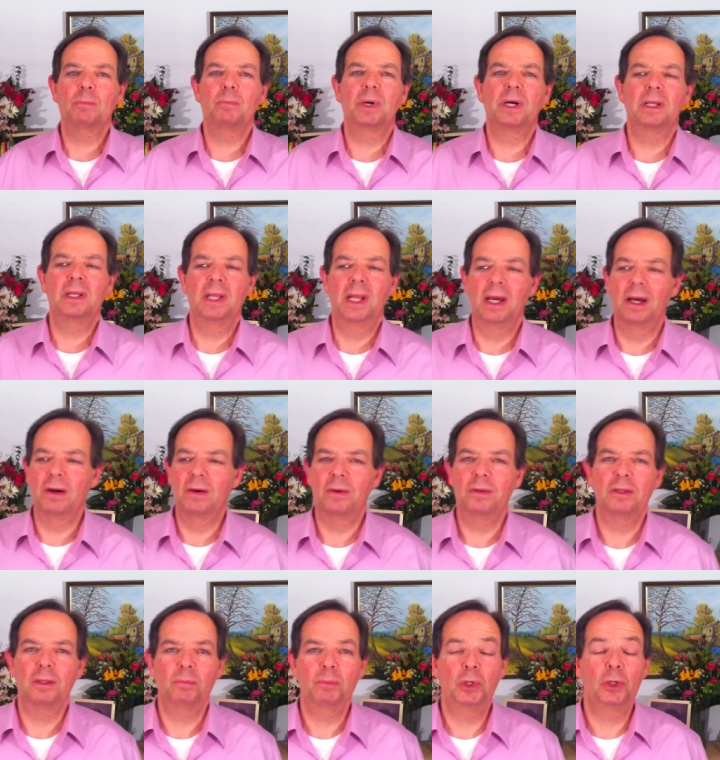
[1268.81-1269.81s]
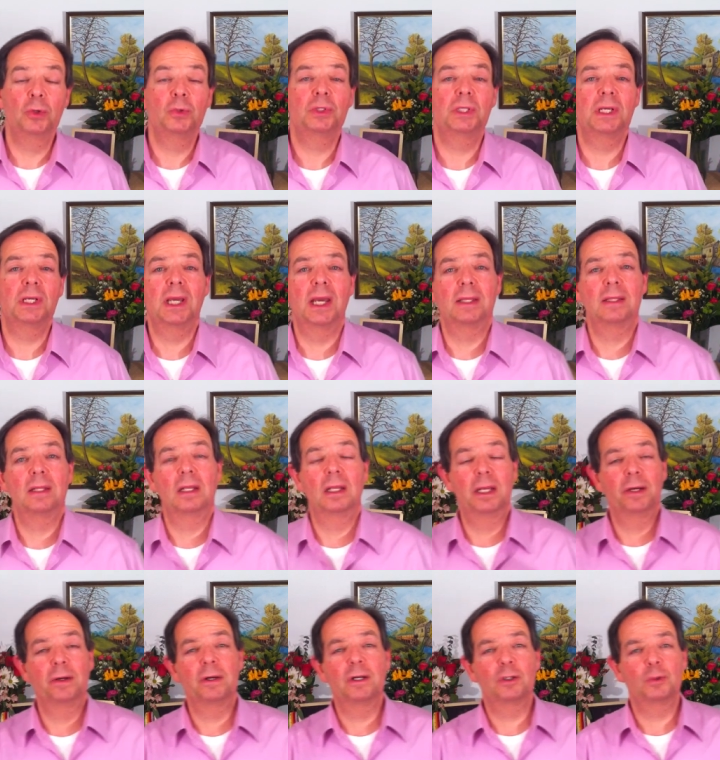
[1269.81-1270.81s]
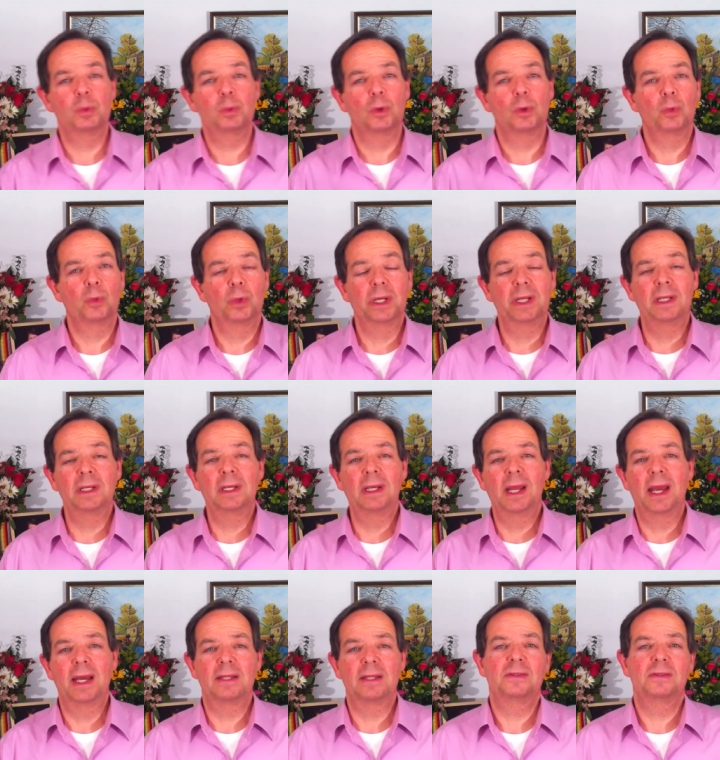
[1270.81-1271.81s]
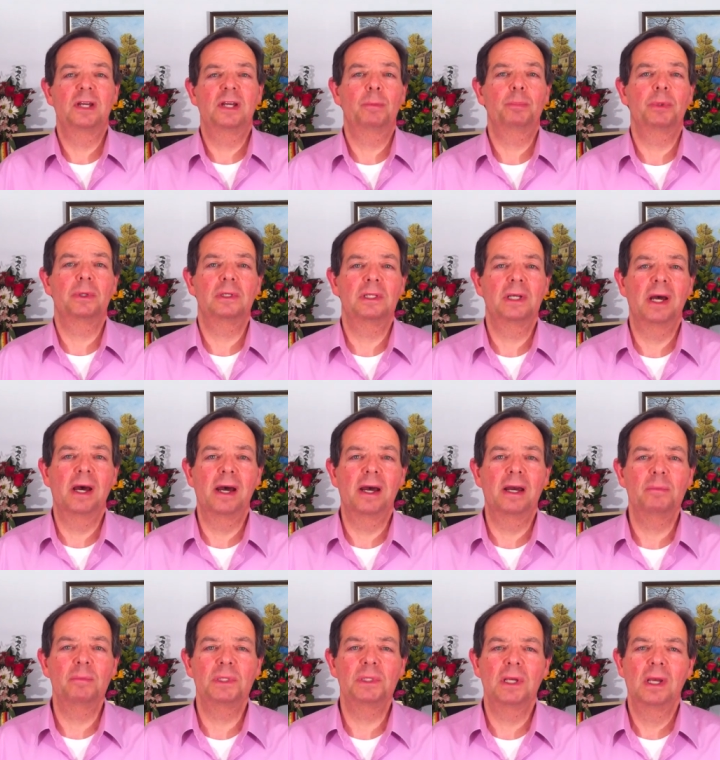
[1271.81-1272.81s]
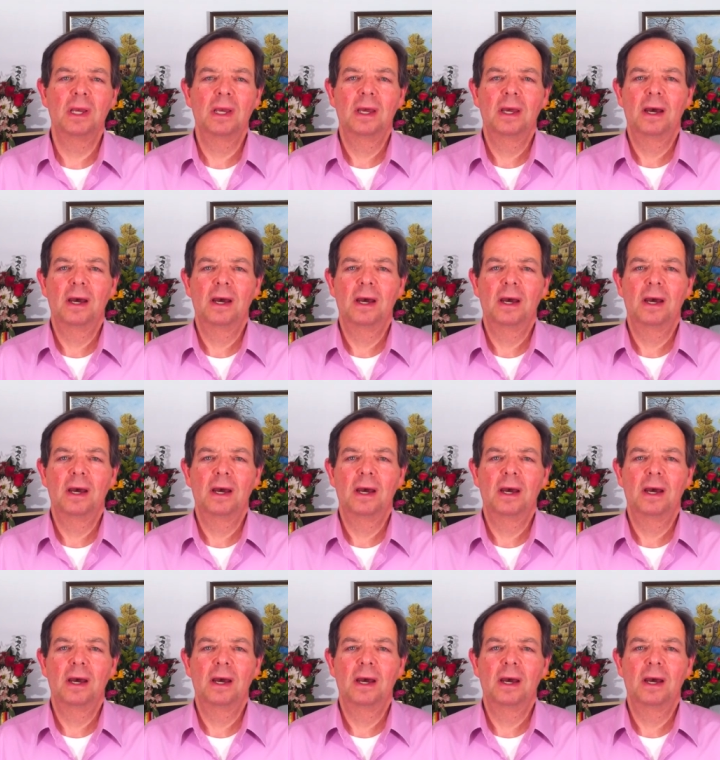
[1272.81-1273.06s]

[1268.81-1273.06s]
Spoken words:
But now, the music and the lyrics were written at separate times,